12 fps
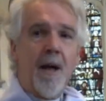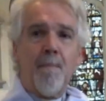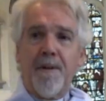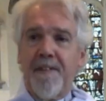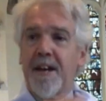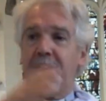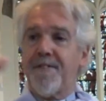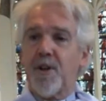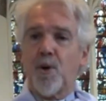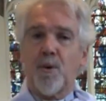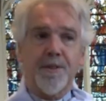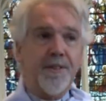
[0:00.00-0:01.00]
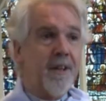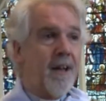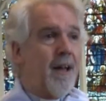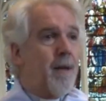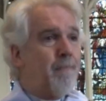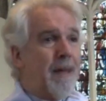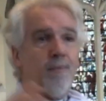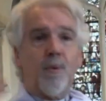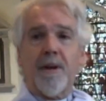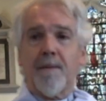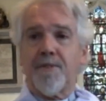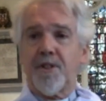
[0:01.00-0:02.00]
But then, of course, people
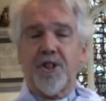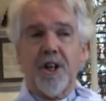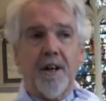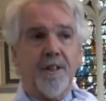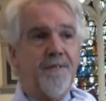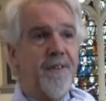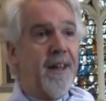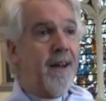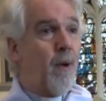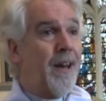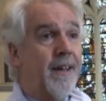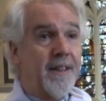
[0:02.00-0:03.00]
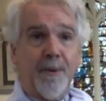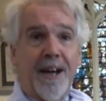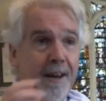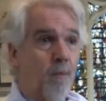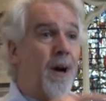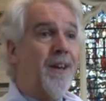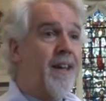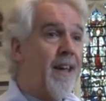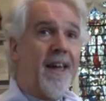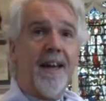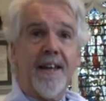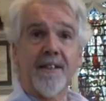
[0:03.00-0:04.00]
come to church for their weddings. We had a wedding
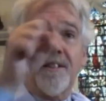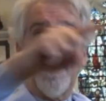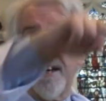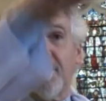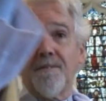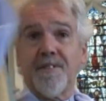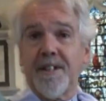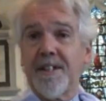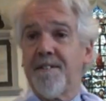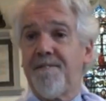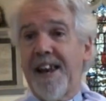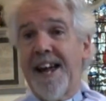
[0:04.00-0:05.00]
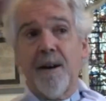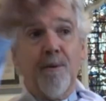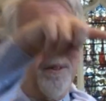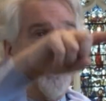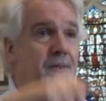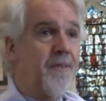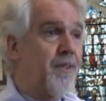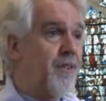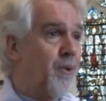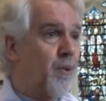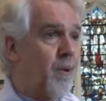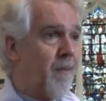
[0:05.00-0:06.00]
here yesterday. You've seen the flowers on the
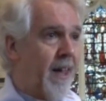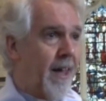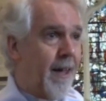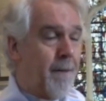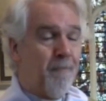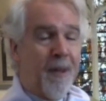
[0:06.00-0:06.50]
door there.